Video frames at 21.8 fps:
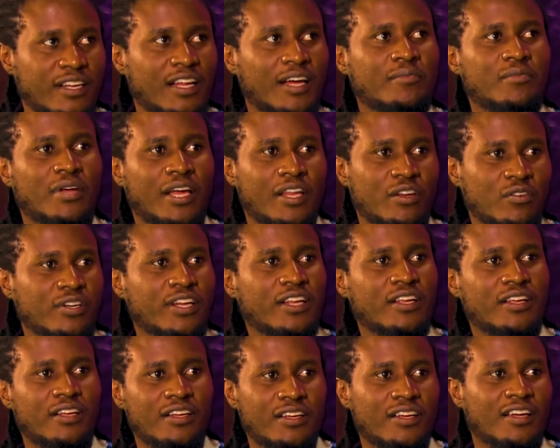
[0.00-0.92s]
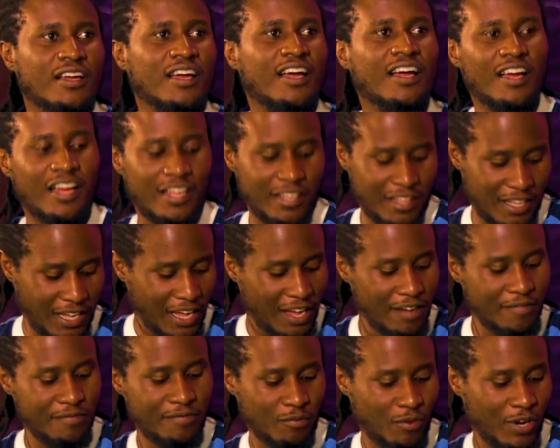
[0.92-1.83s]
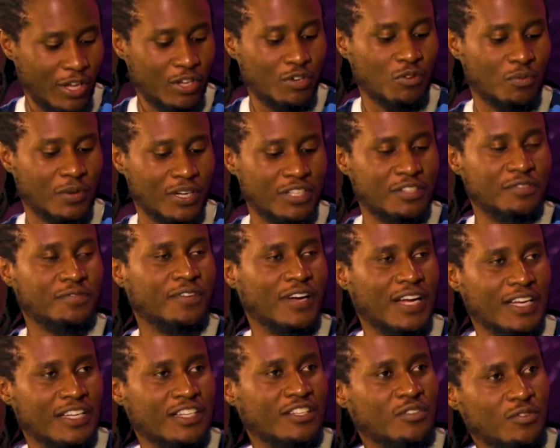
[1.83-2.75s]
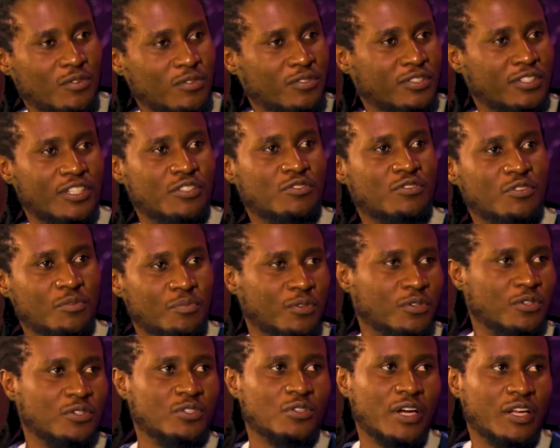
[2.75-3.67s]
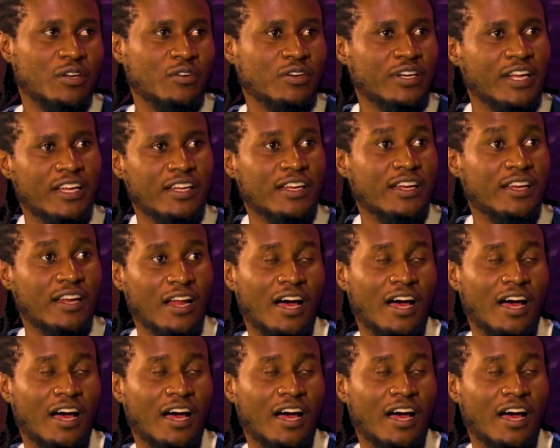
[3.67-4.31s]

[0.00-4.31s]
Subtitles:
I think I have way too much fat to distribute, so I don't get